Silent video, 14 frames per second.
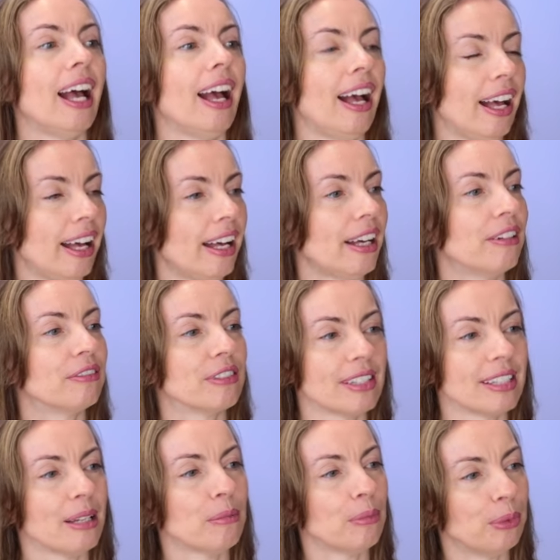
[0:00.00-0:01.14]
Ah,
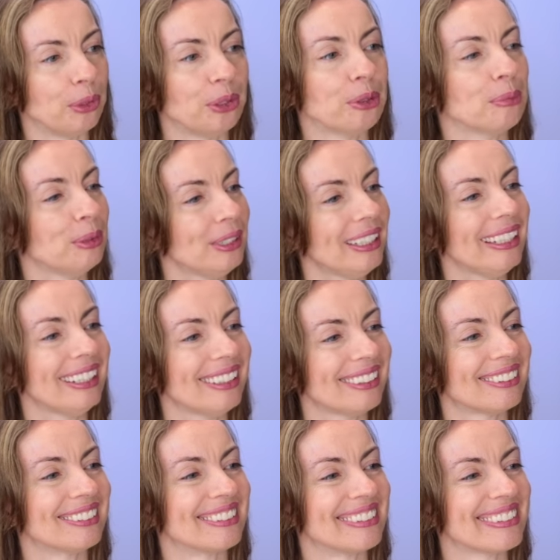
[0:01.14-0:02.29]
você é muito
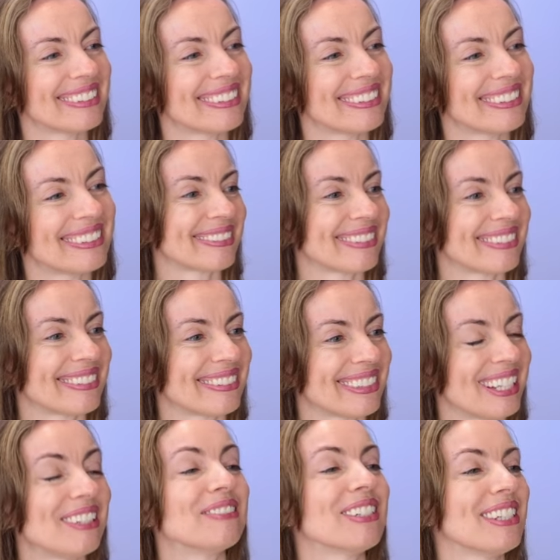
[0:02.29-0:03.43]
bonito.
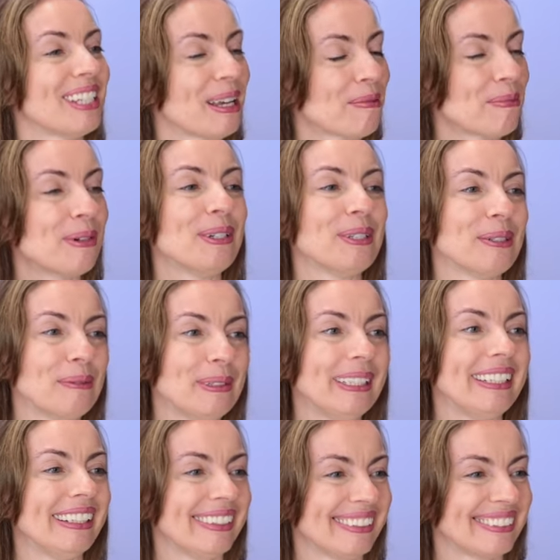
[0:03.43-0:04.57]
Você é muito
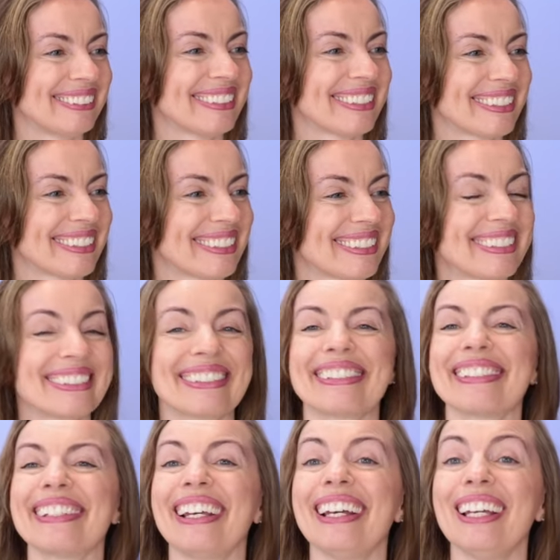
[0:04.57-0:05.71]
bonito.
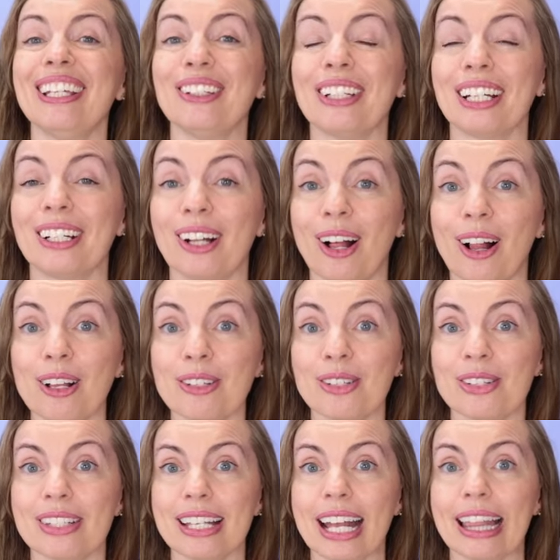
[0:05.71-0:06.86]
You can
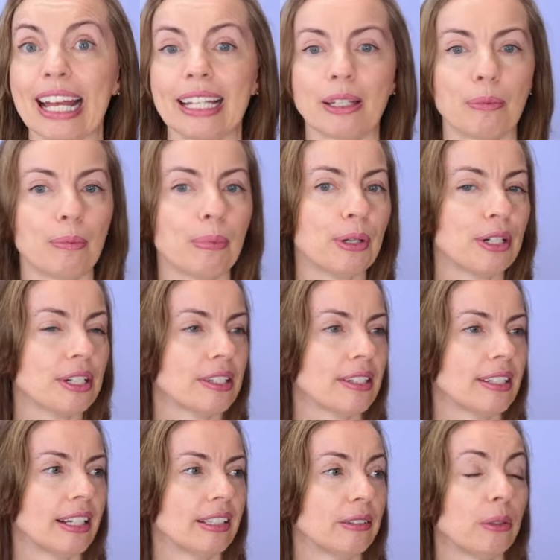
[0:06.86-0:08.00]
also say that the
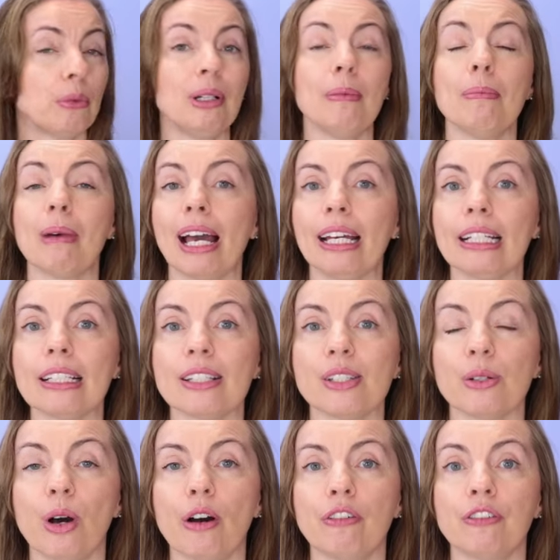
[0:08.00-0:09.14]
person reminds
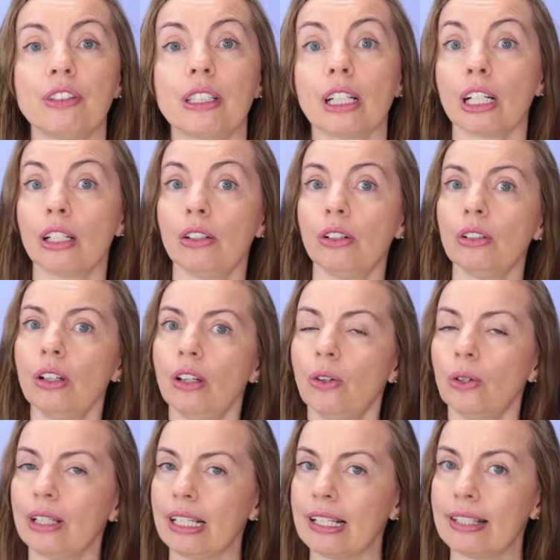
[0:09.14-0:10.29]
you of a
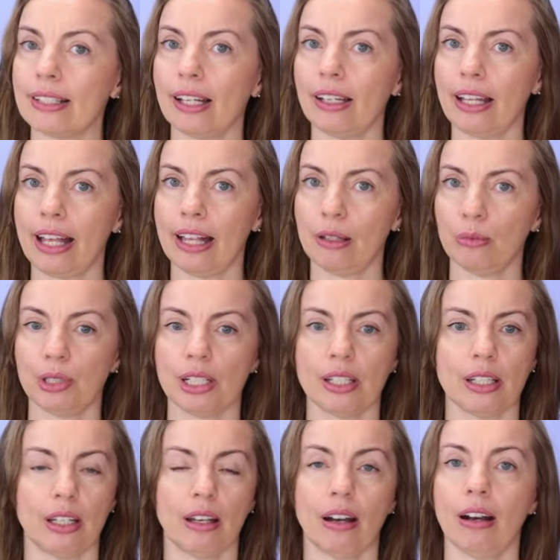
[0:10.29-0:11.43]
good-looking
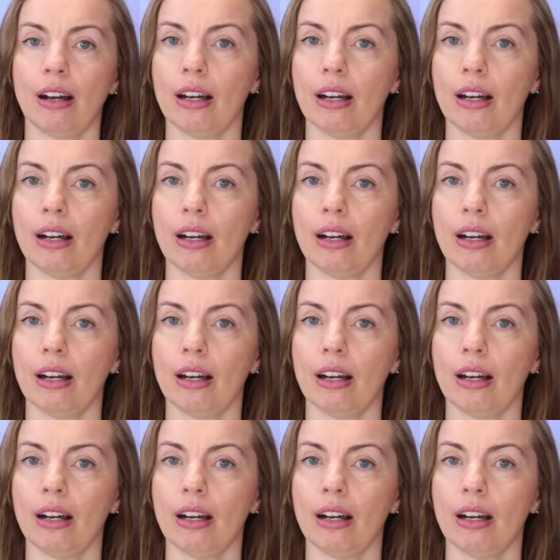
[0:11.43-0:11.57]
celebrity.